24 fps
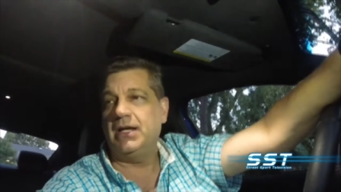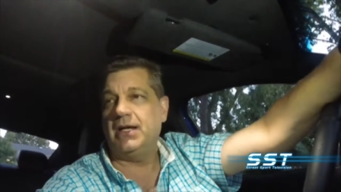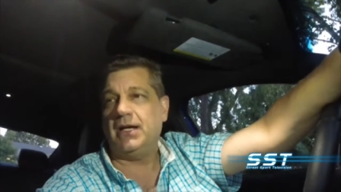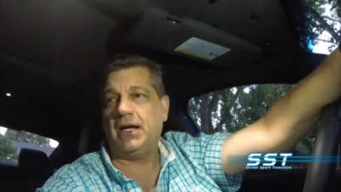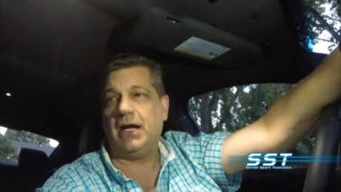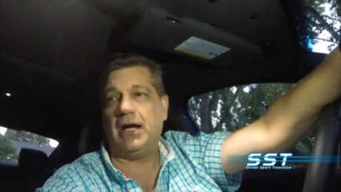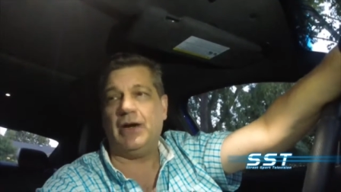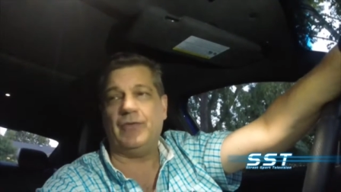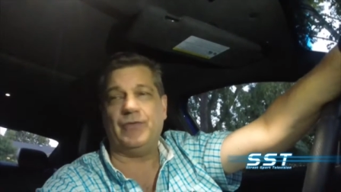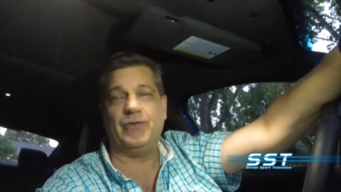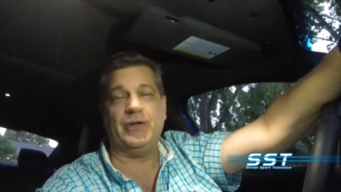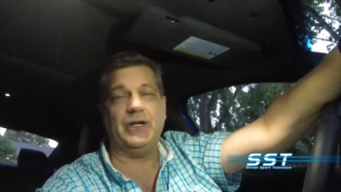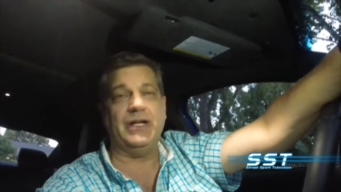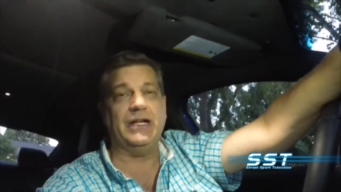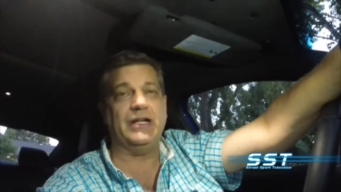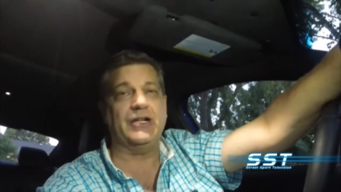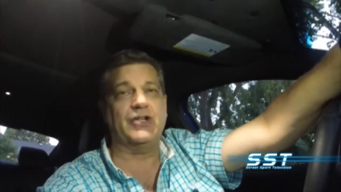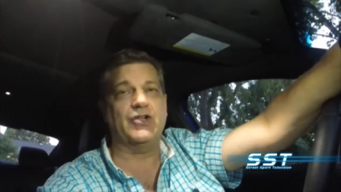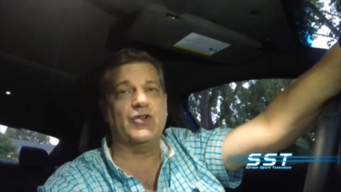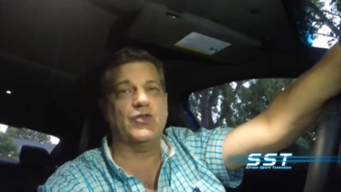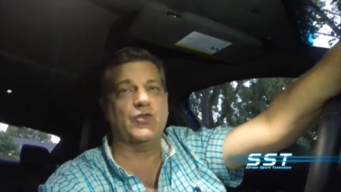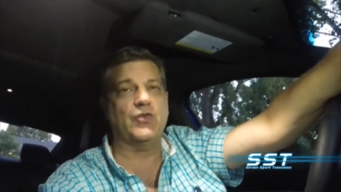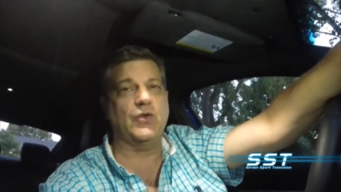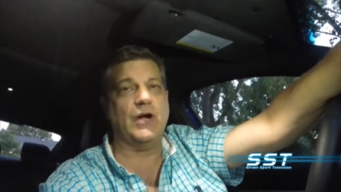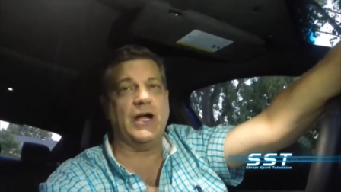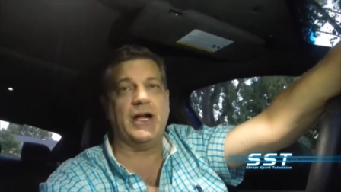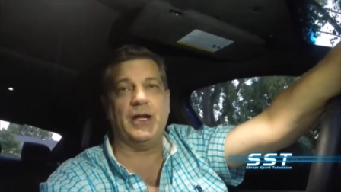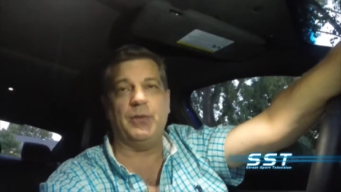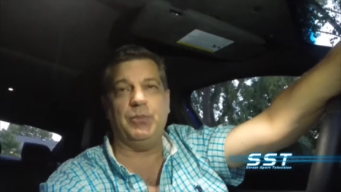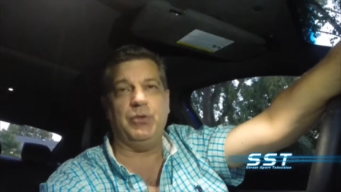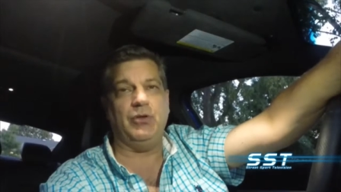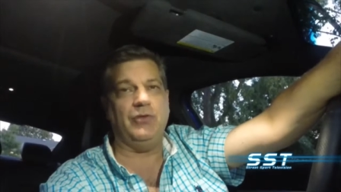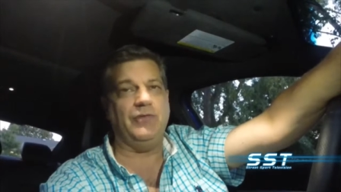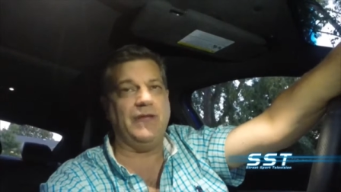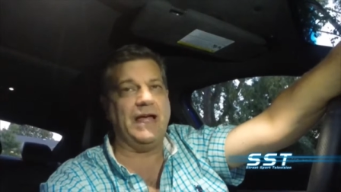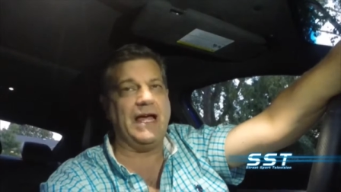offer
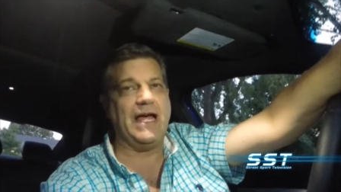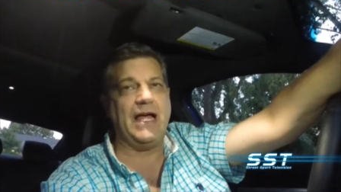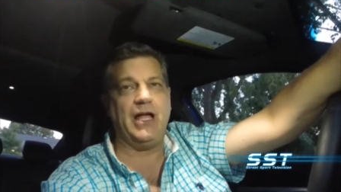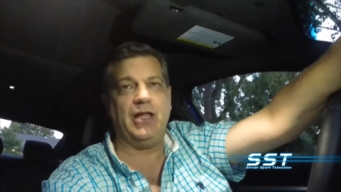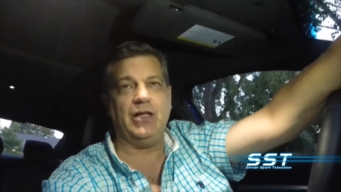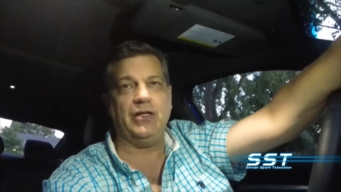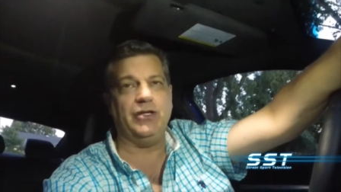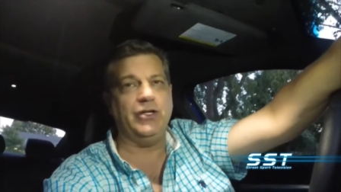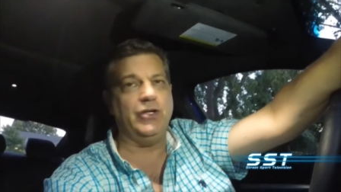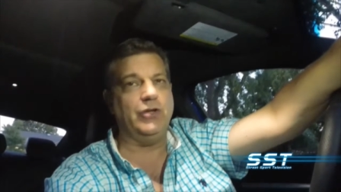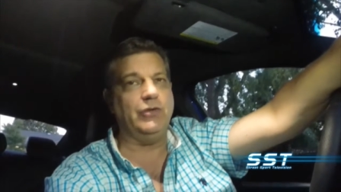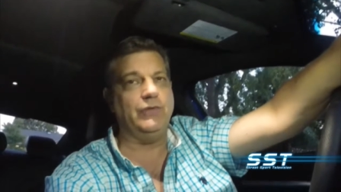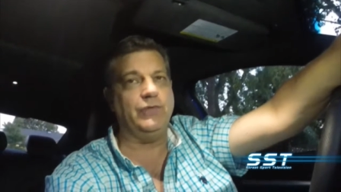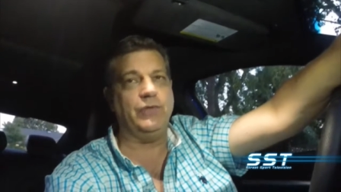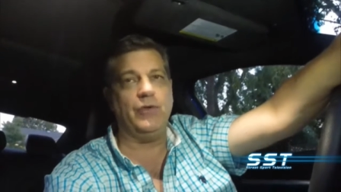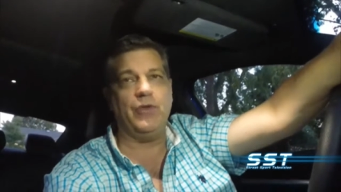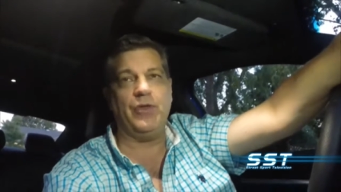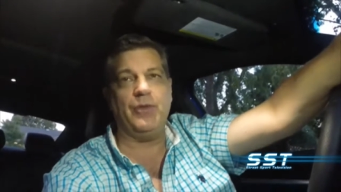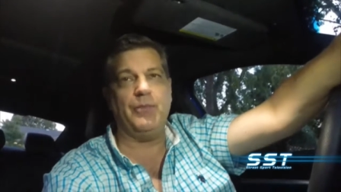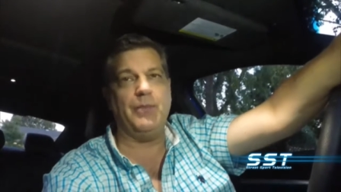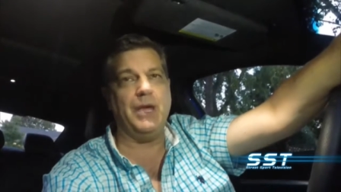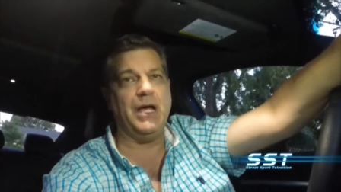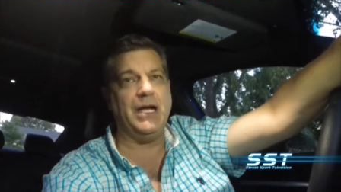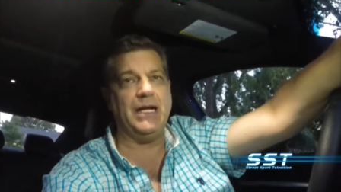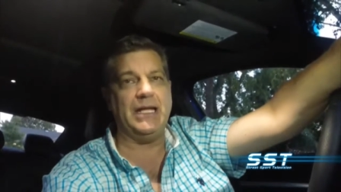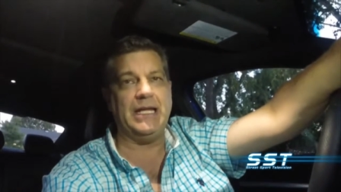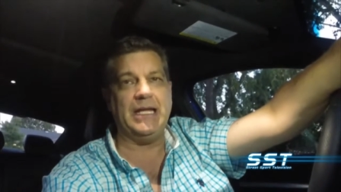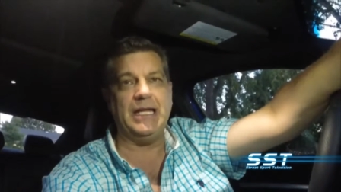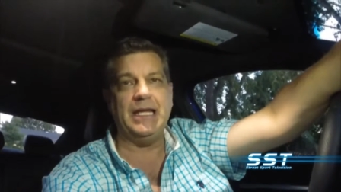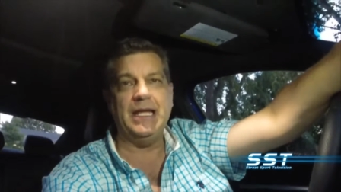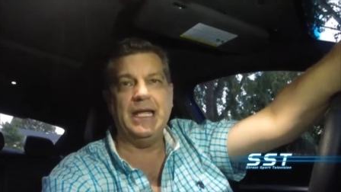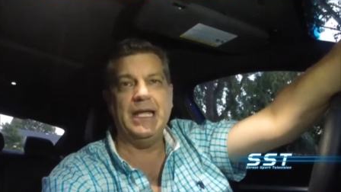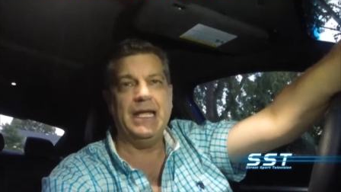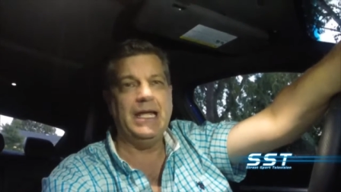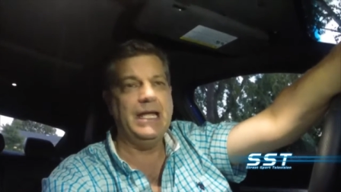incredible value for the money.